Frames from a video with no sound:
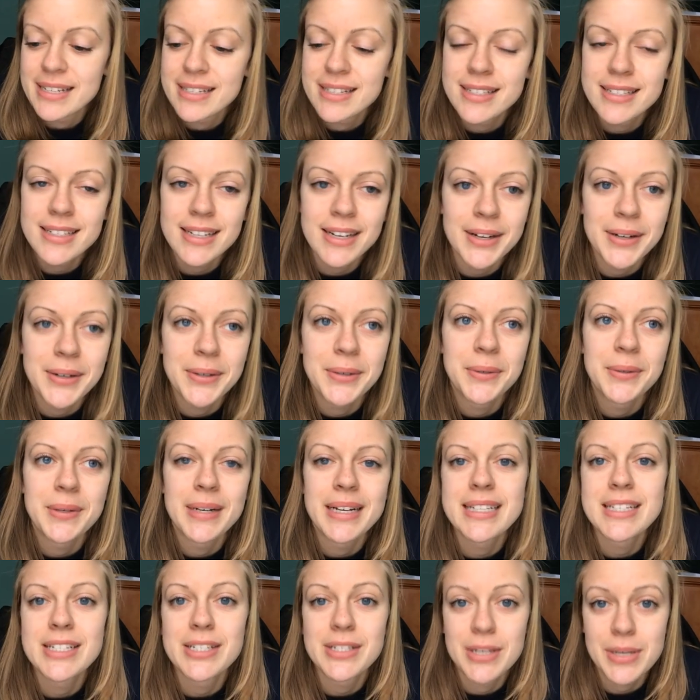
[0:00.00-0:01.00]
So
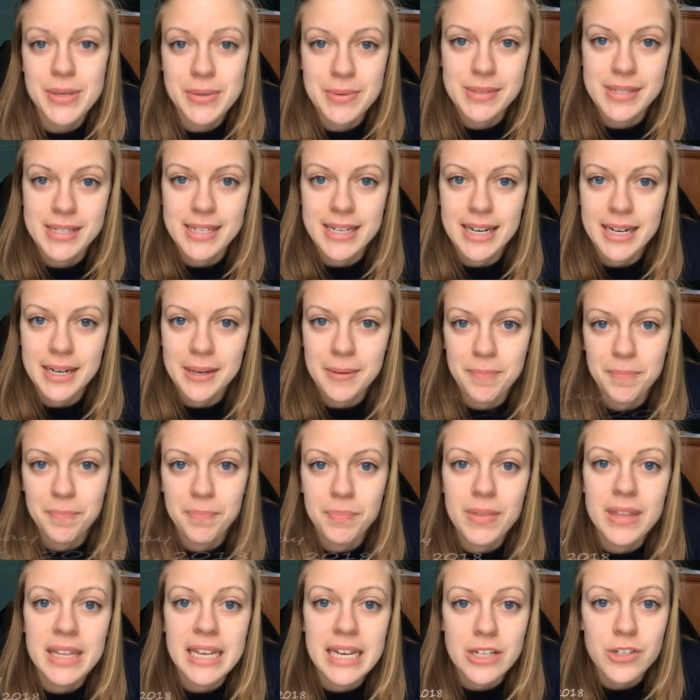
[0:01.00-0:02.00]
it's Tuesday.
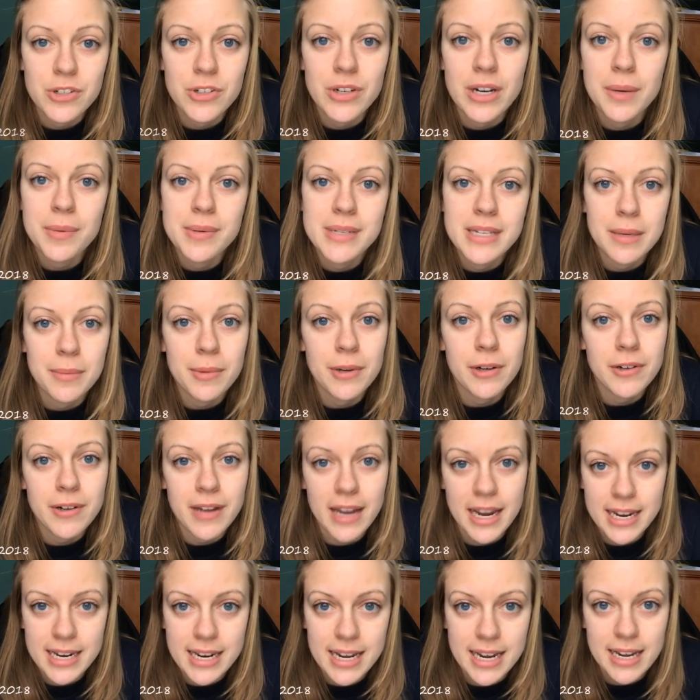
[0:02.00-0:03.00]
Yesterday was
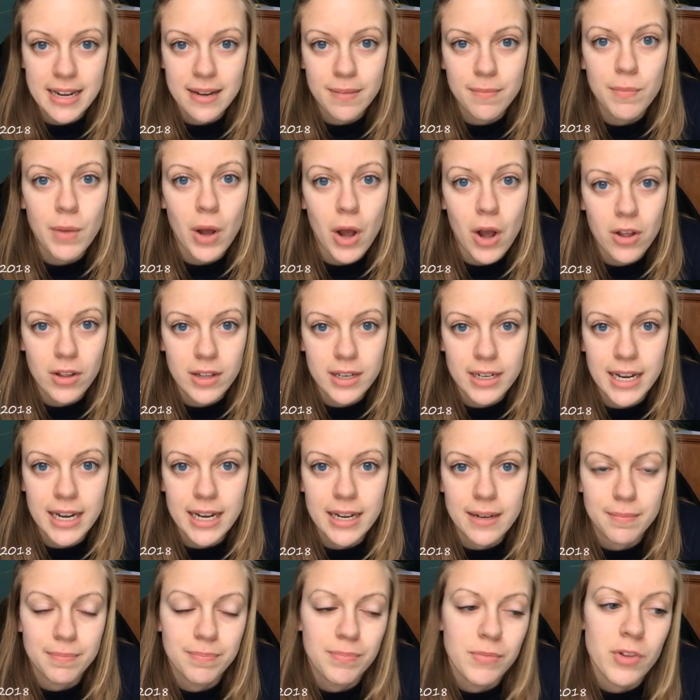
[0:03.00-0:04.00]
MLK Day,
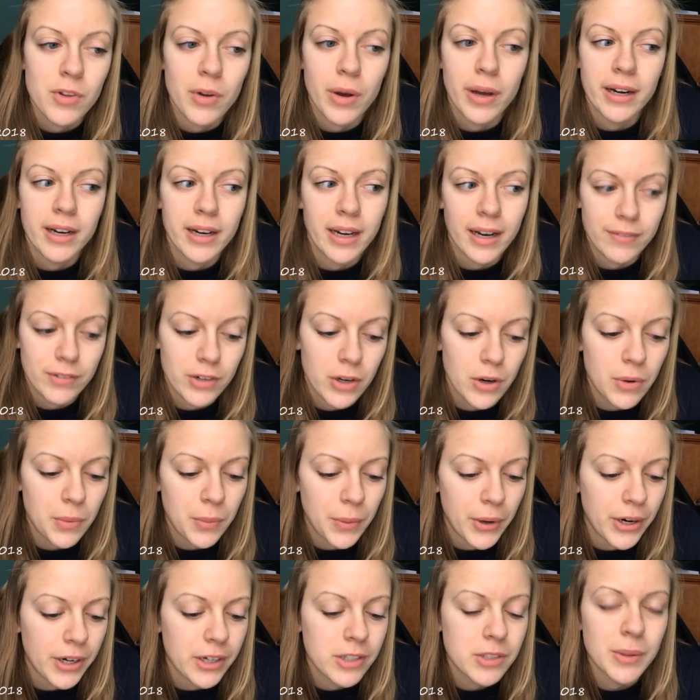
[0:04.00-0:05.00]
holiday, so I didn't have to go to
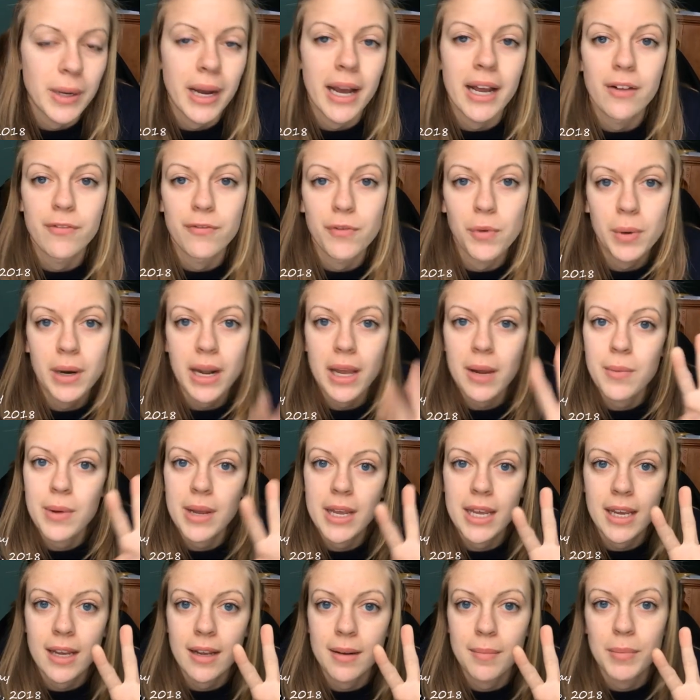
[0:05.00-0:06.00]
work. So I had a four day
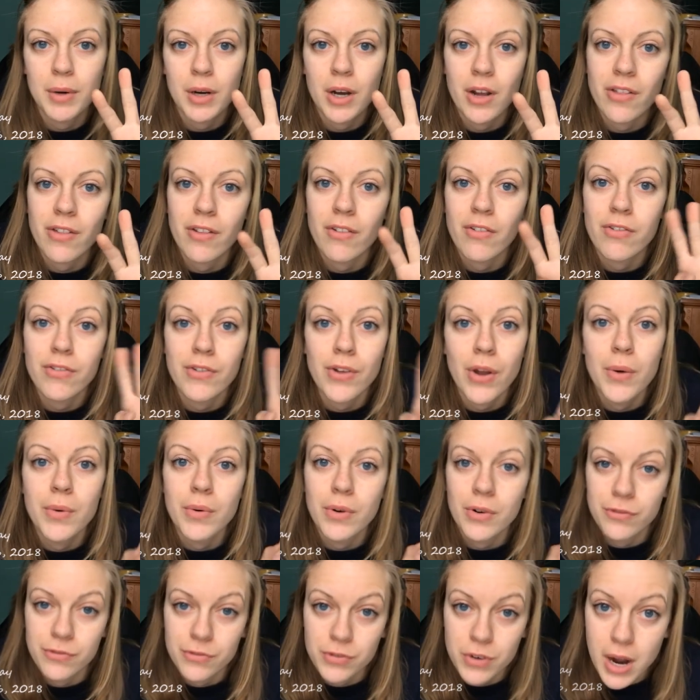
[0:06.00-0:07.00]
weekend because it
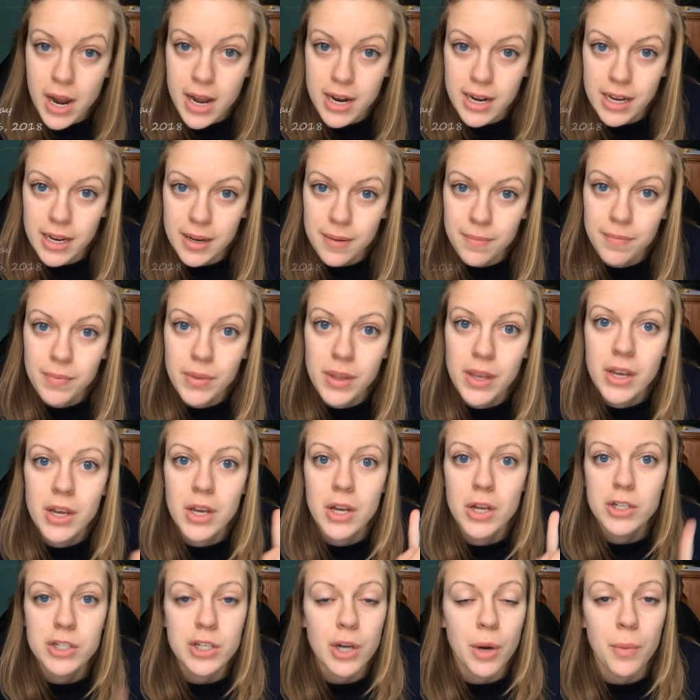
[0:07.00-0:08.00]
snowed on Friday.
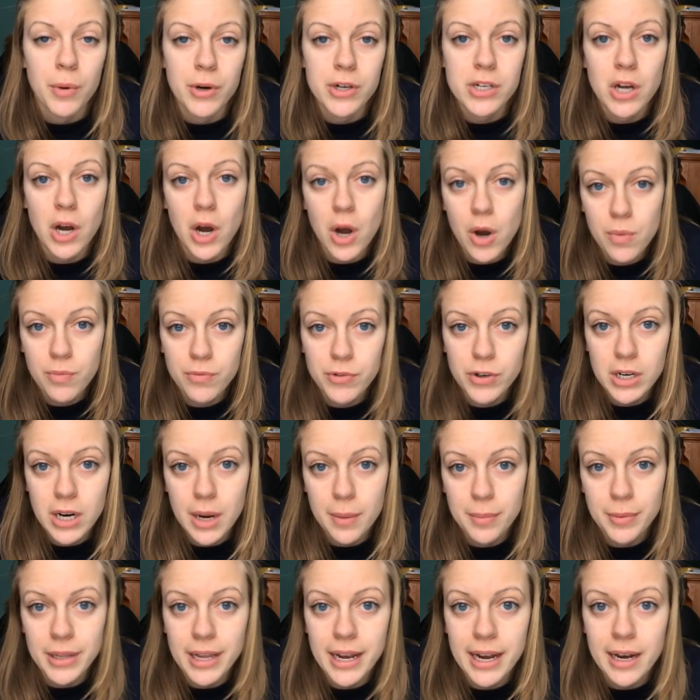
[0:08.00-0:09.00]
So I worked at home for a
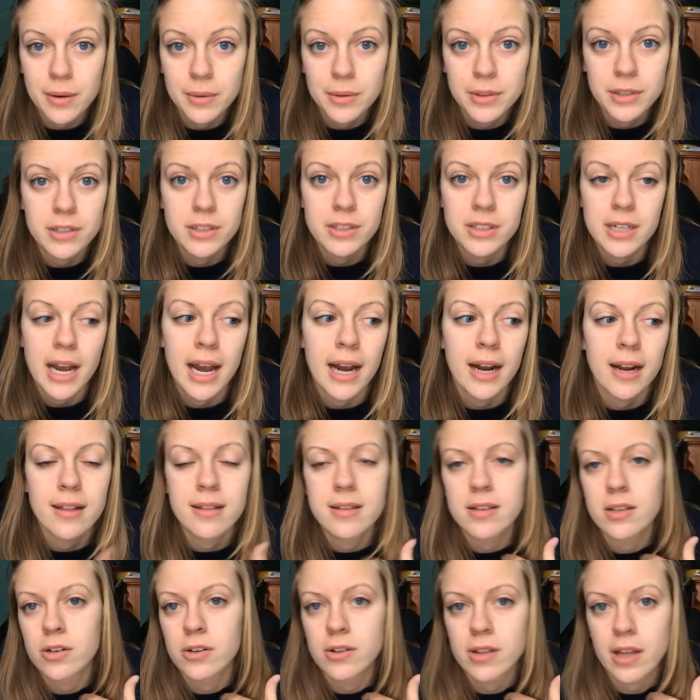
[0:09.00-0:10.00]
couple hours. I
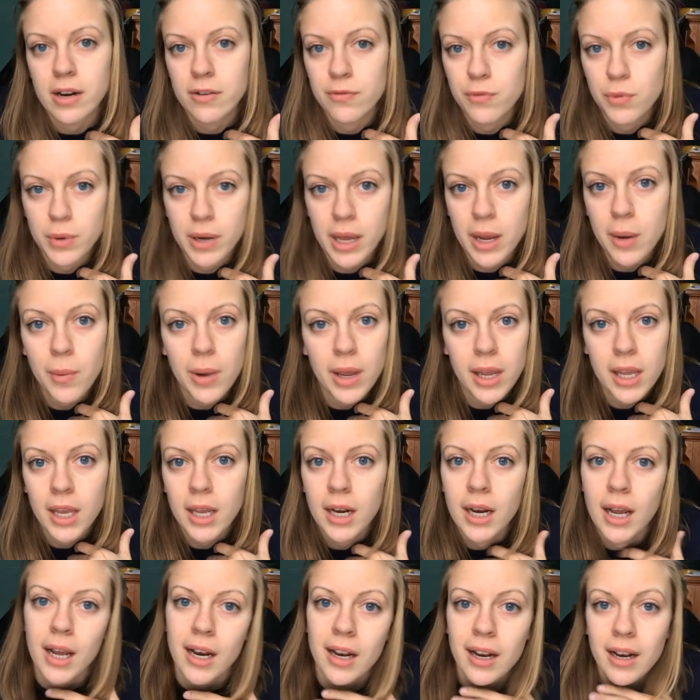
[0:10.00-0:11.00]
consider that a four day
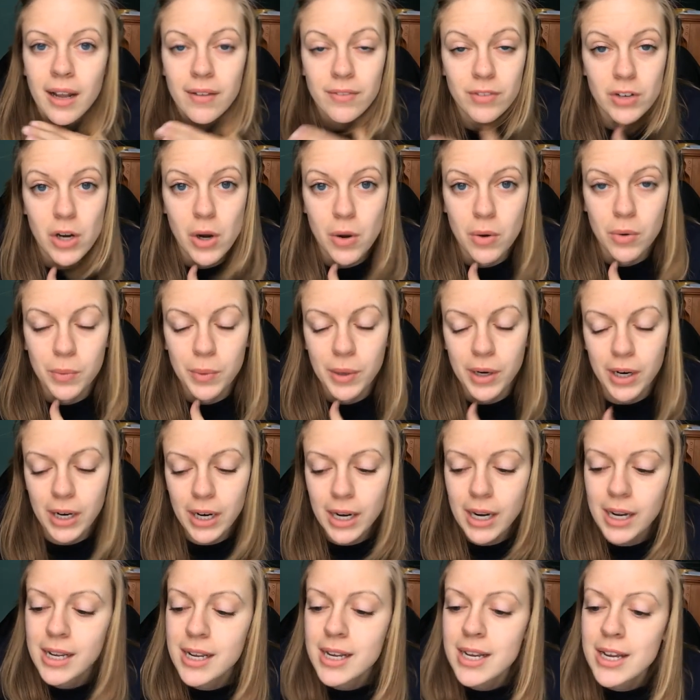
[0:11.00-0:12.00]
weekend. I didn't have to go to
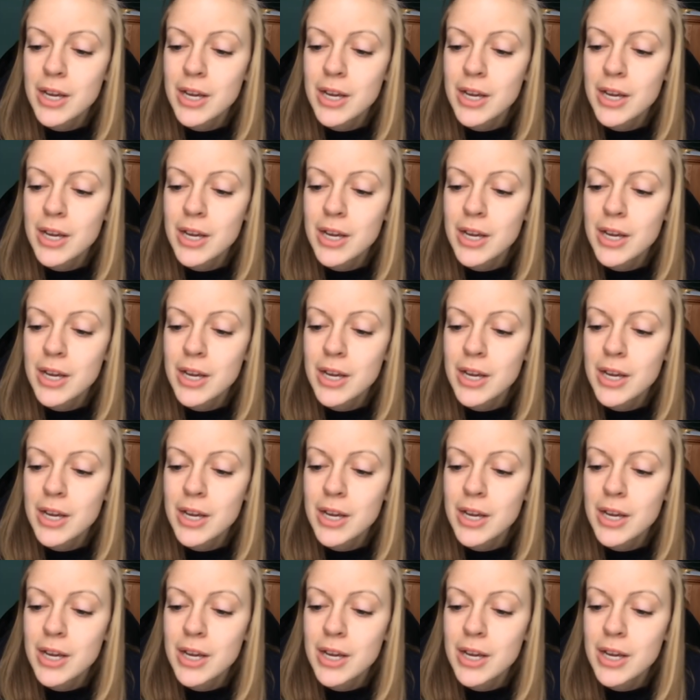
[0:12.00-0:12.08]
work.